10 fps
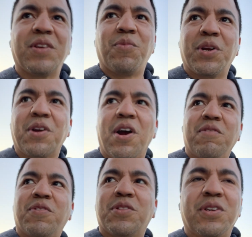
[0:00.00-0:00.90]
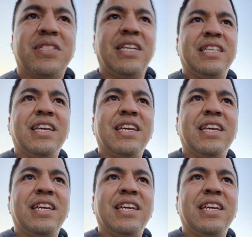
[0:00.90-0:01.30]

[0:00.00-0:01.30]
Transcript: in Winter Garden for 13